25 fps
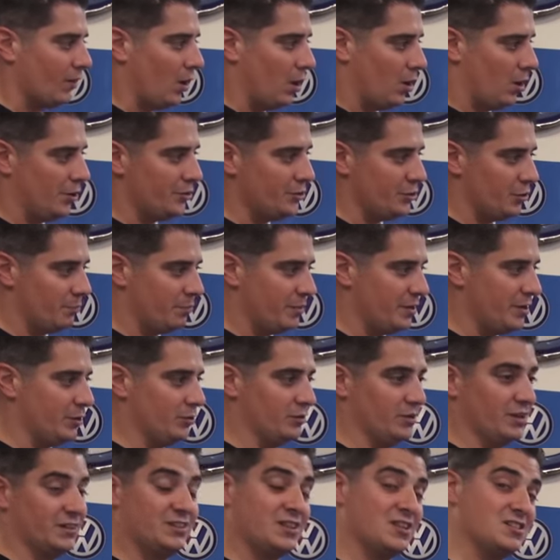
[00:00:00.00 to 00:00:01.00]
on your
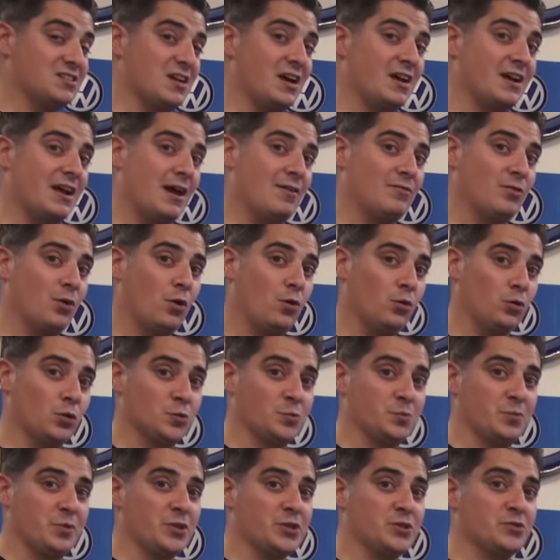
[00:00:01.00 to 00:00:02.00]
Beetle that does not have the
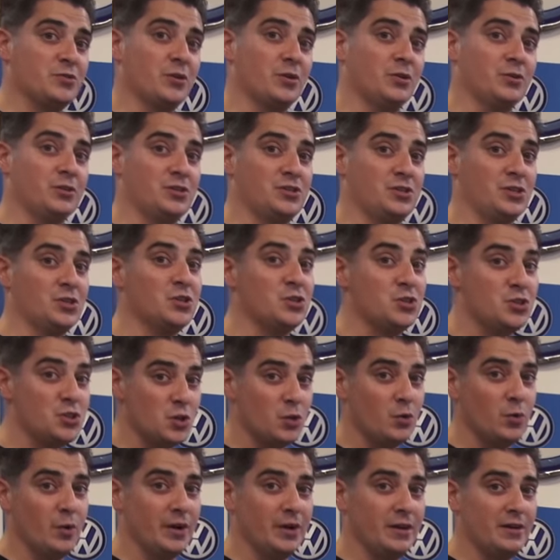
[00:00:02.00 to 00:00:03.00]
holes pre drilled is to
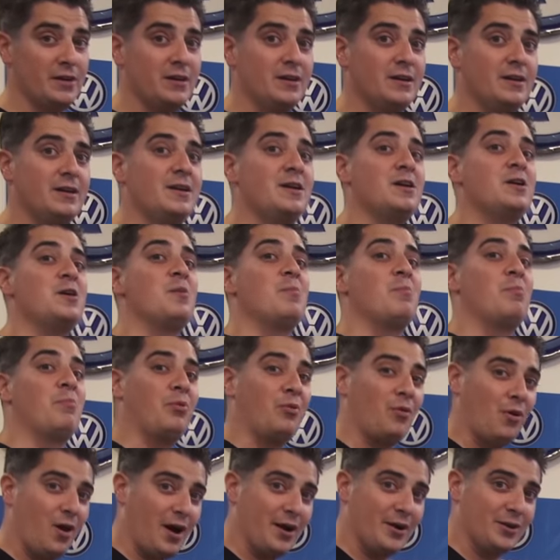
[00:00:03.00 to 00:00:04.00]
do it
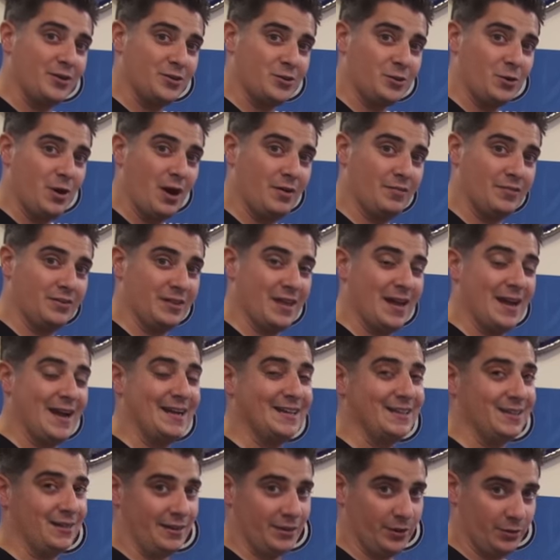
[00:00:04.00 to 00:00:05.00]
prior to having the
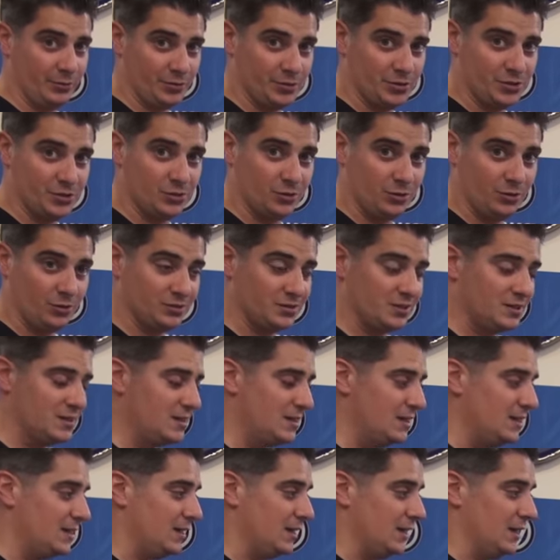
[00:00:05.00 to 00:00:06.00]
headliner installed
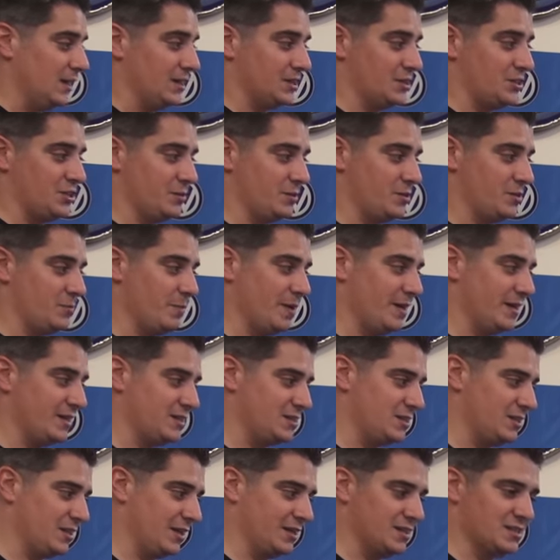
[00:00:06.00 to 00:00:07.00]
uh, just
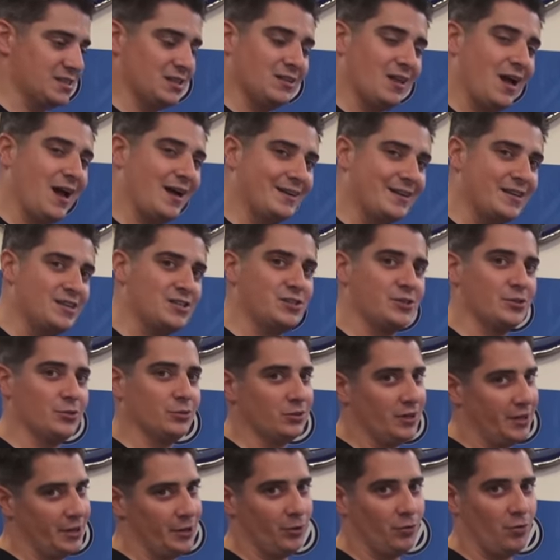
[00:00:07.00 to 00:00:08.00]
makes things a lot easier
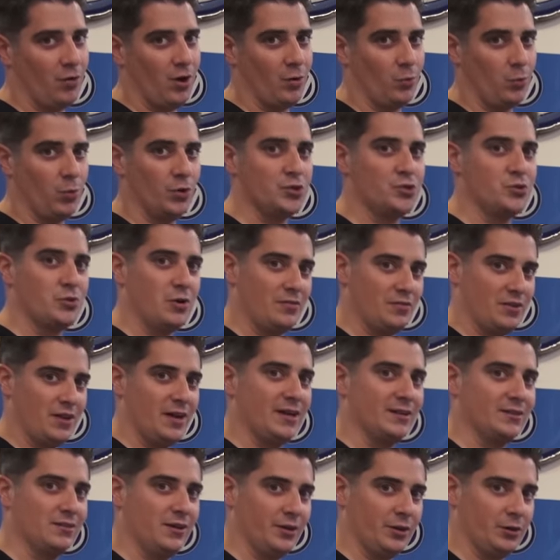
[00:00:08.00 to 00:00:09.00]
later on once you have the
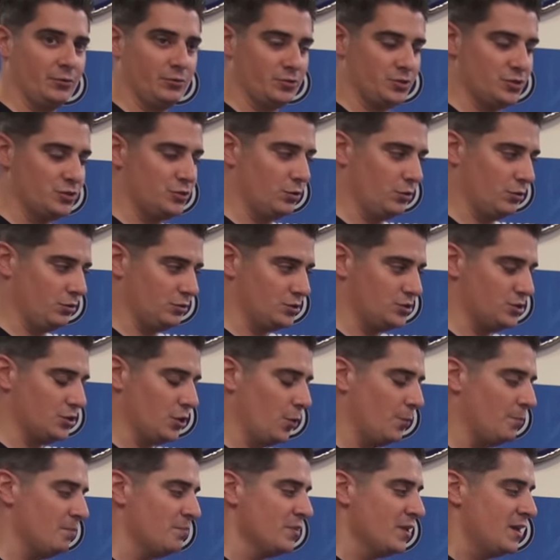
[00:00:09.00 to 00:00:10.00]
headliner installed.
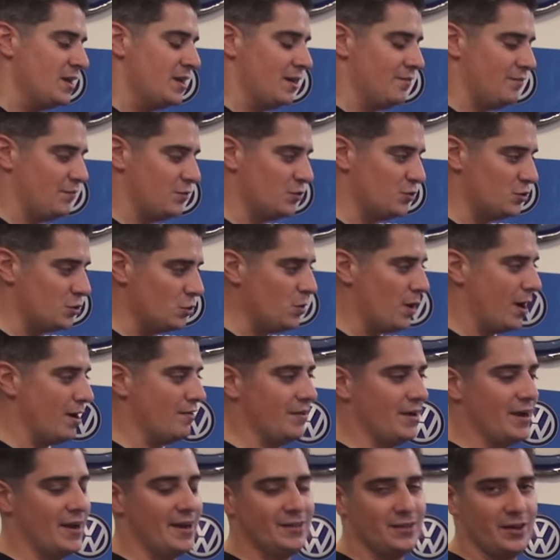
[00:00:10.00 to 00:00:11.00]
So if you do
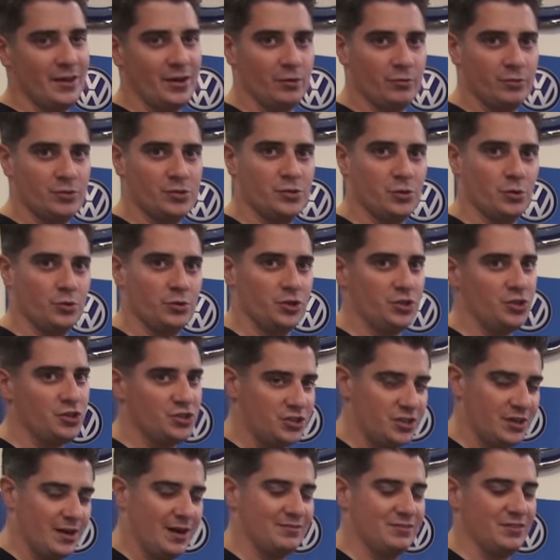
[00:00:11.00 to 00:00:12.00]
have a headliner installed, you're
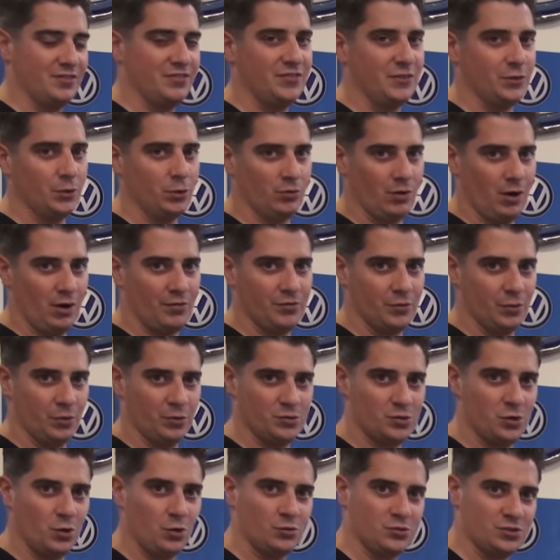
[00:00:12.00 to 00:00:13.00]
just going to have to feel around for
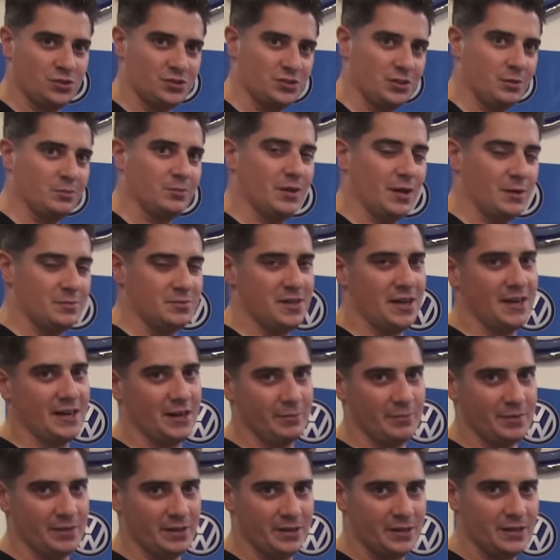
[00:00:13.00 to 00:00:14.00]
those holes, and sometimes that
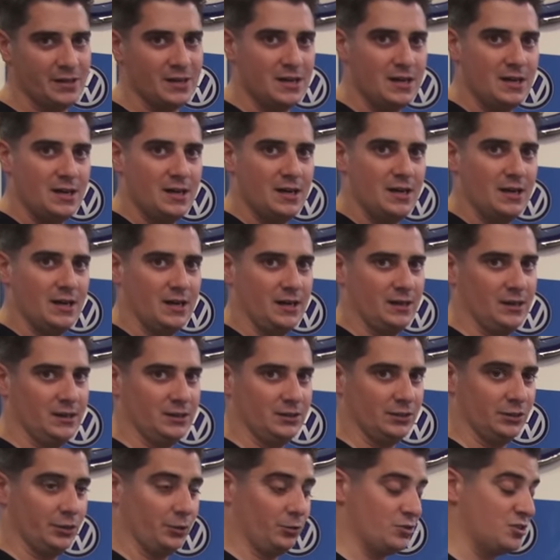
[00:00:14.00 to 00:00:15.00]
could be uh,
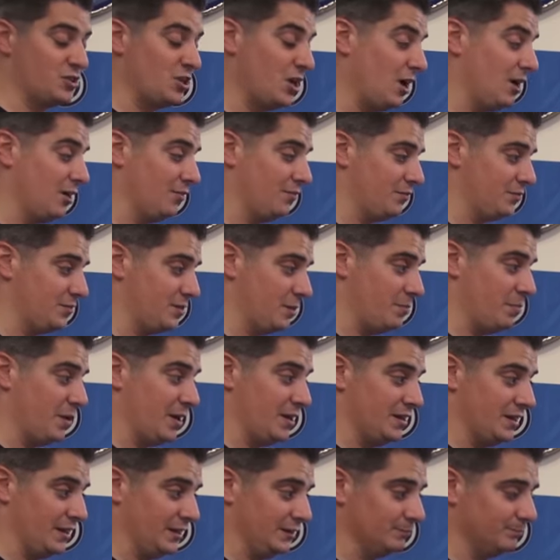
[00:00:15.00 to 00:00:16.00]
a little tough,
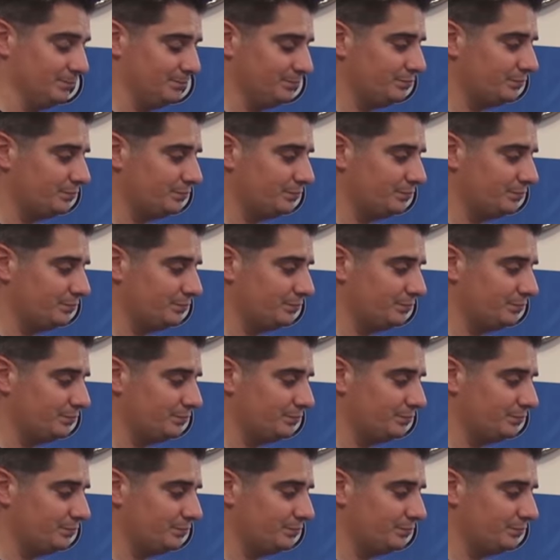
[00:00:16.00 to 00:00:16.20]
depending.